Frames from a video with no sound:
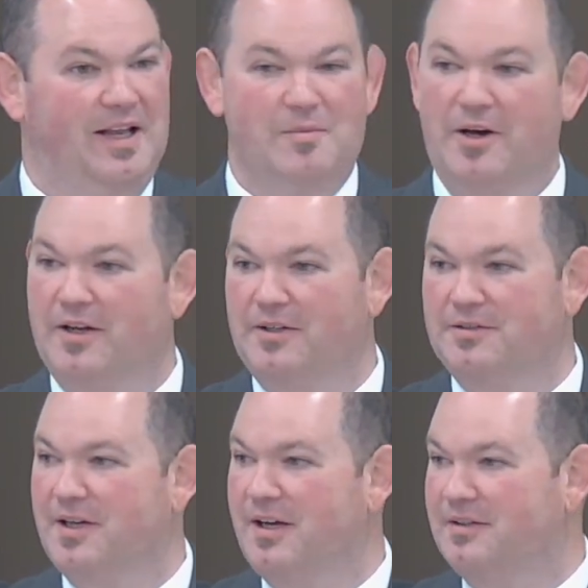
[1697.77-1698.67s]
Anybody
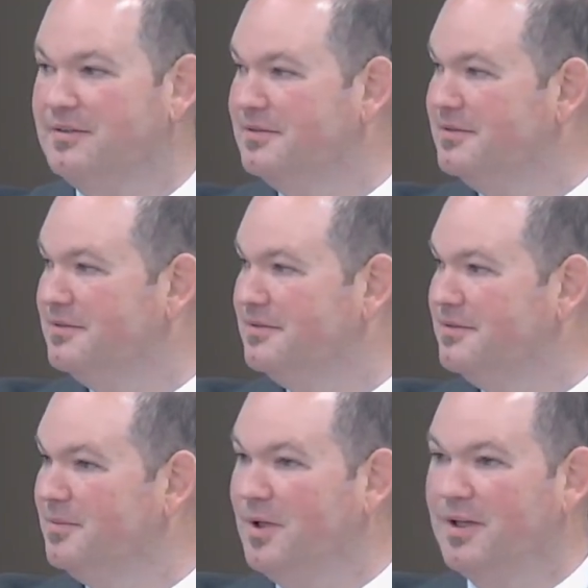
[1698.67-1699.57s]
who's got
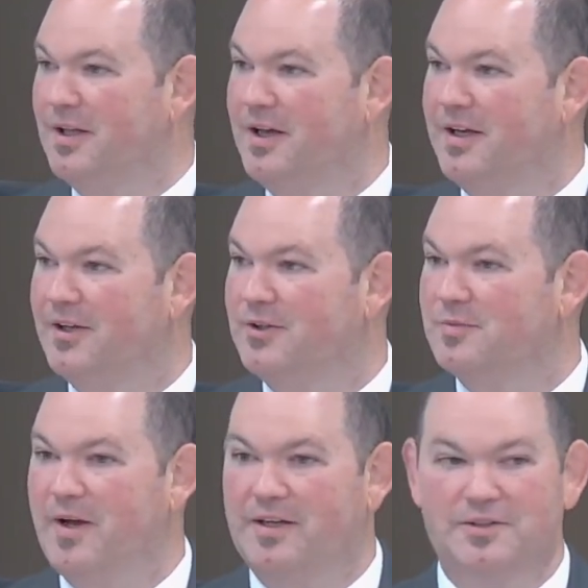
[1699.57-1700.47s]
bloodline that
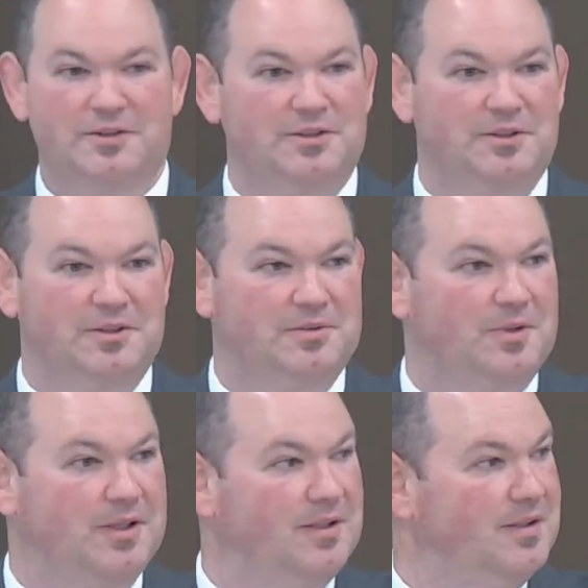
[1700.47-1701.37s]
goes back to a Jewish
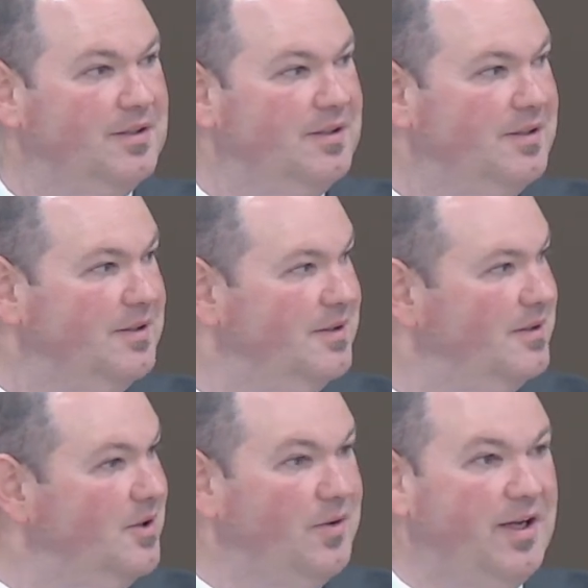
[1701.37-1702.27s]
way?
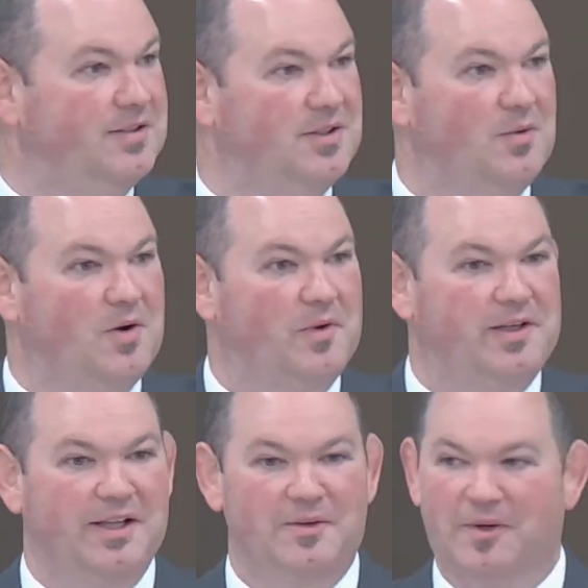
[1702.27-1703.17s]
Okay, so what are we
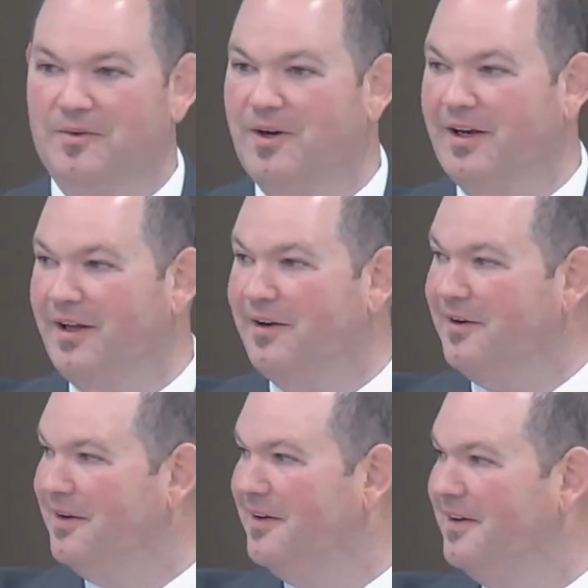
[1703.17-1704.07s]
dealing with right now?
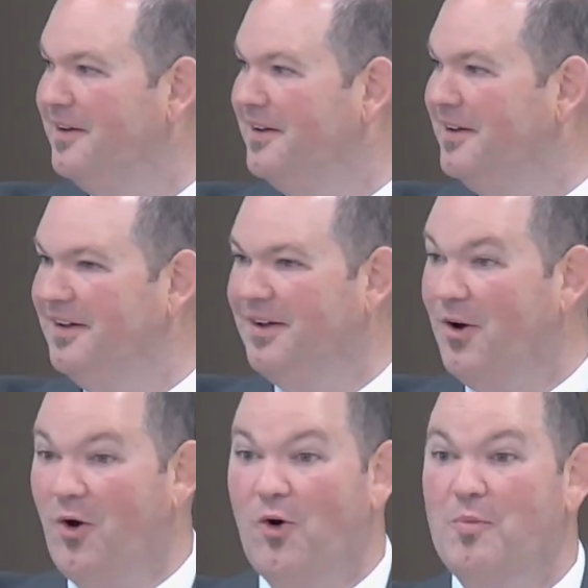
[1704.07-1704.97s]

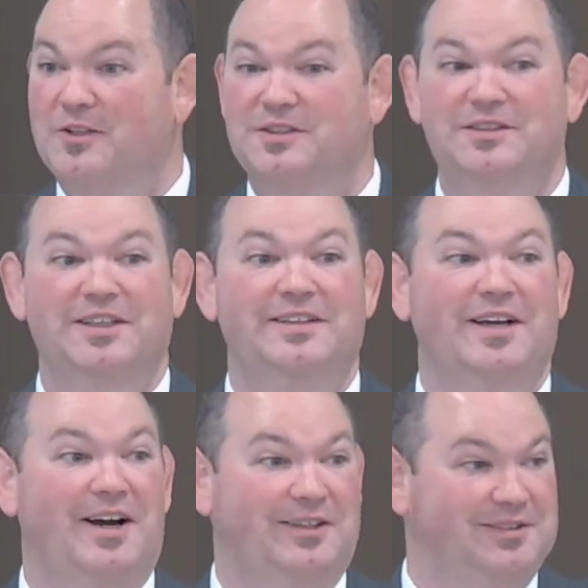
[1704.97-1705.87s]
A whole bunch of
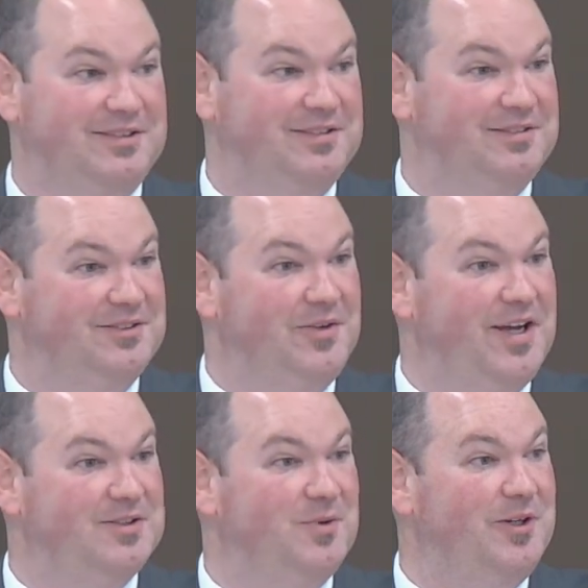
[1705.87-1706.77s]
Gentiles. So
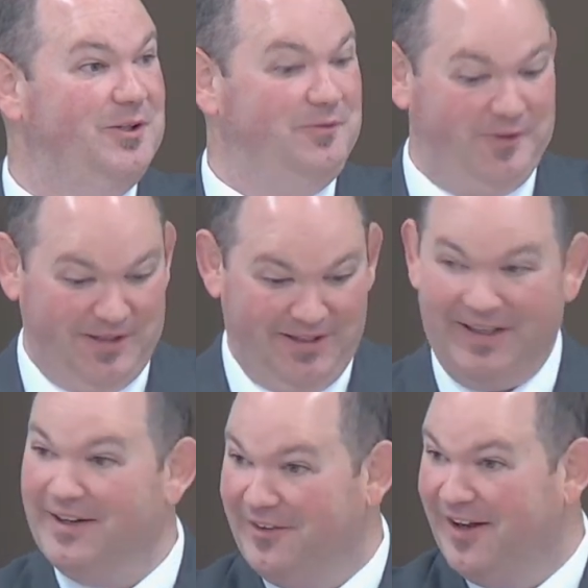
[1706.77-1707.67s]
guess where you fit
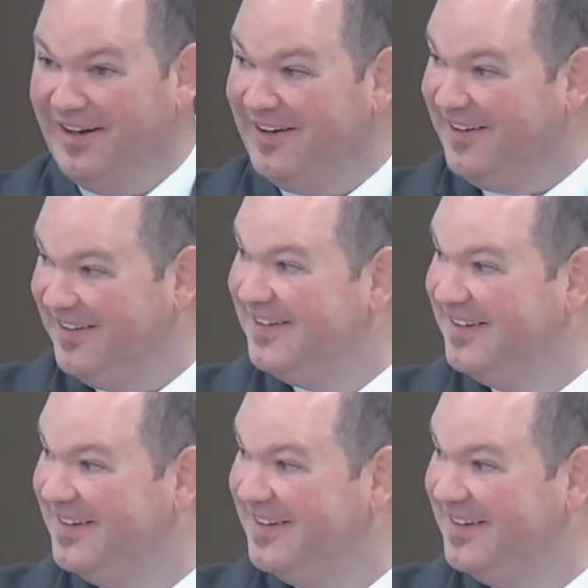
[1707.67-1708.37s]
right here?